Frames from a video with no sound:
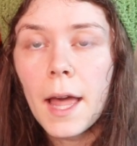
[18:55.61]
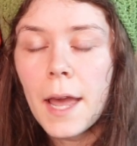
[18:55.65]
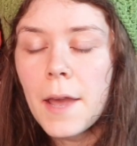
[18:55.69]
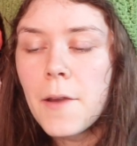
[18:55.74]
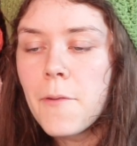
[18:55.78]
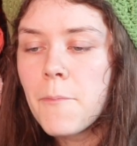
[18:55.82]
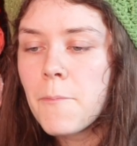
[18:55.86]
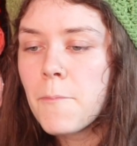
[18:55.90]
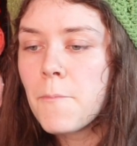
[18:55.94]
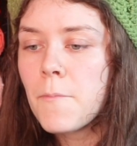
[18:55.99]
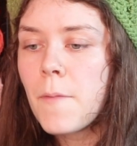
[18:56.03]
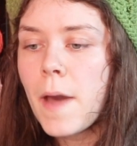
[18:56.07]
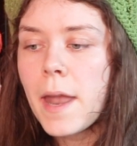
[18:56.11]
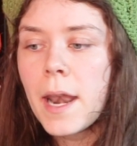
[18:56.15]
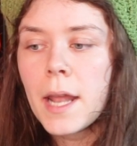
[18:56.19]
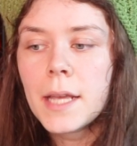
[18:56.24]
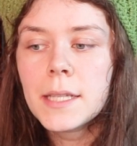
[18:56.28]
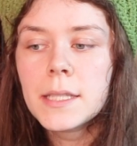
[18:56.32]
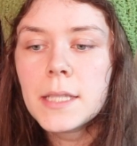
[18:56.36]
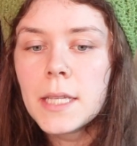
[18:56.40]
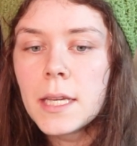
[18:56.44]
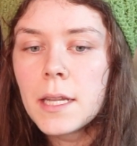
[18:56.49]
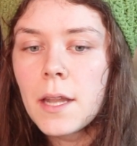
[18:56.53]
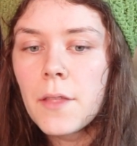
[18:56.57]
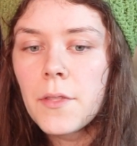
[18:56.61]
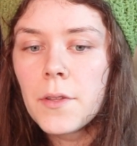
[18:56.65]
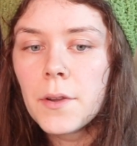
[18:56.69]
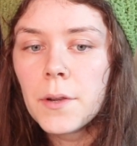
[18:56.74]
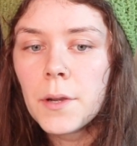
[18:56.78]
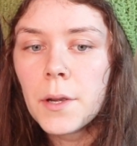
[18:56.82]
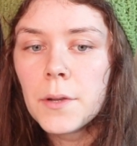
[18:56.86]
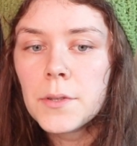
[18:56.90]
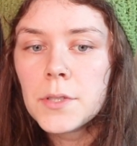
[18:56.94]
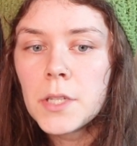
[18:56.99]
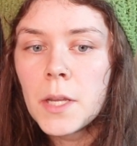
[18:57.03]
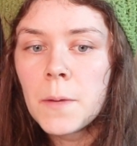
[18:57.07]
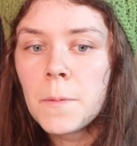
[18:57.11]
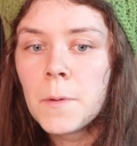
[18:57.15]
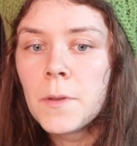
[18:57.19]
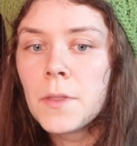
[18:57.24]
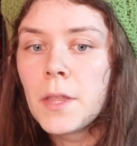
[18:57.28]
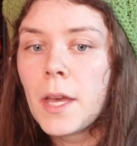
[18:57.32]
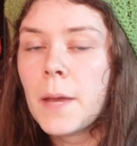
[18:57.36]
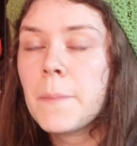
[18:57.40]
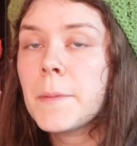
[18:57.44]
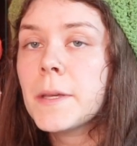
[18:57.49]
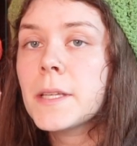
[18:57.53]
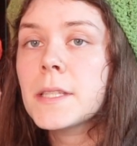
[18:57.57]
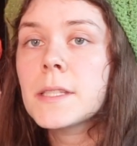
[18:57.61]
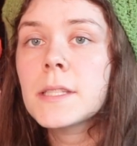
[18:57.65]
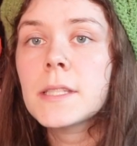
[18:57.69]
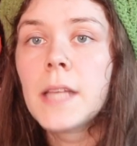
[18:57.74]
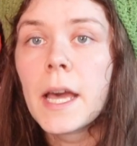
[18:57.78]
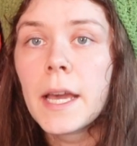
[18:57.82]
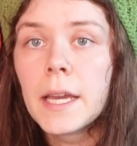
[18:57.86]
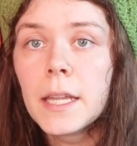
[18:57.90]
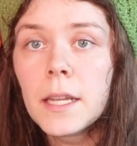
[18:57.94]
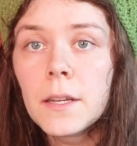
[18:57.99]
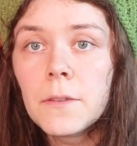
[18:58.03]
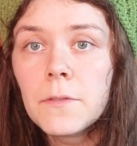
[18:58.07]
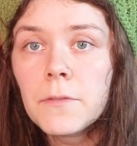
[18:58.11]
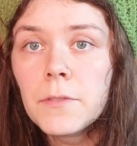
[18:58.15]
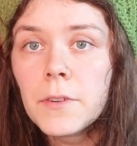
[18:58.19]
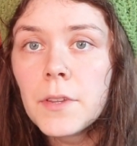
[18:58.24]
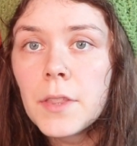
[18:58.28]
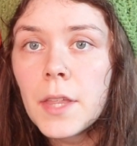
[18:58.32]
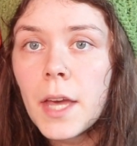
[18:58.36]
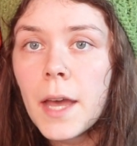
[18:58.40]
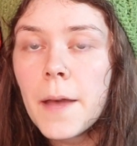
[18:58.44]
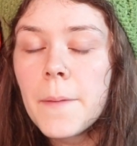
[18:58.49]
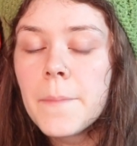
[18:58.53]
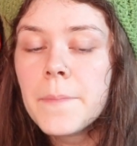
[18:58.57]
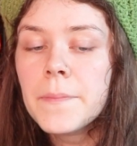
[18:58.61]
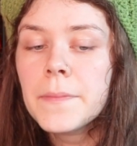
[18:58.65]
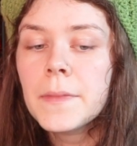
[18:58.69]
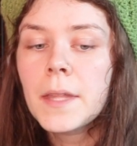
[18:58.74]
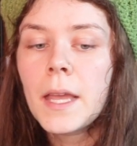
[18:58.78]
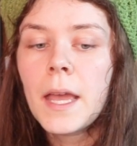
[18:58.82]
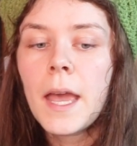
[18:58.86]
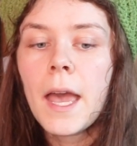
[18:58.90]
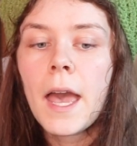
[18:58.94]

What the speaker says: I see another crochet booth, I'm excited for them.